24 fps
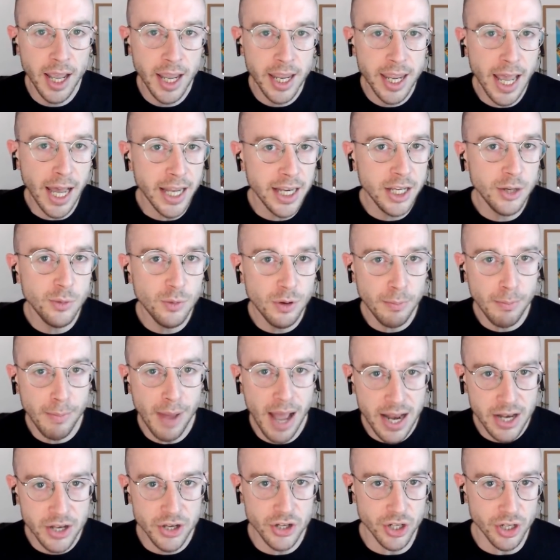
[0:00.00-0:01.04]
can you
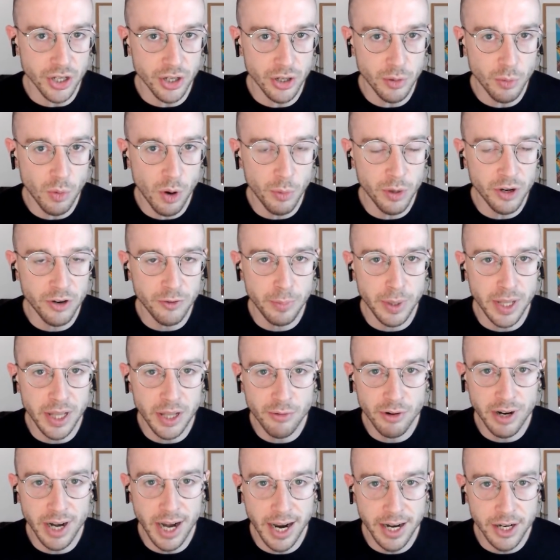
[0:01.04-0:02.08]
imagine what would have been
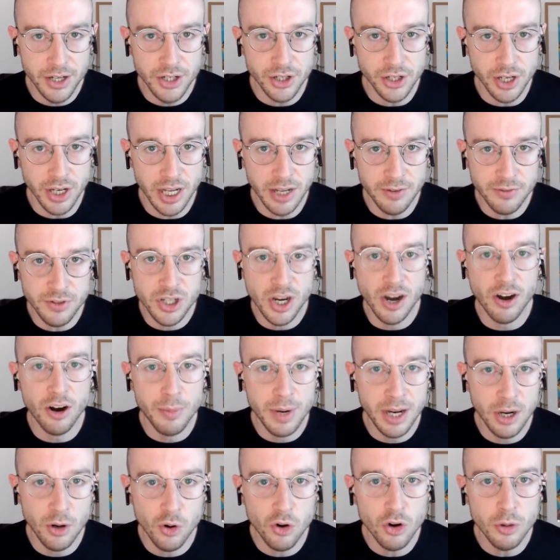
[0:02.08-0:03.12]
the reaction if
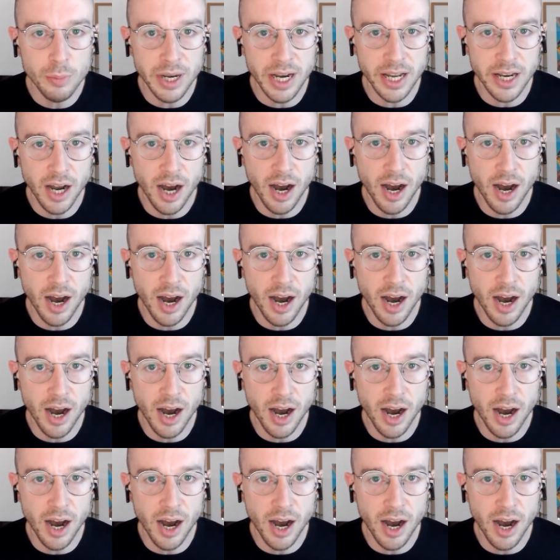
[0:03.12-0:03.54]
Jeremy Corbyn had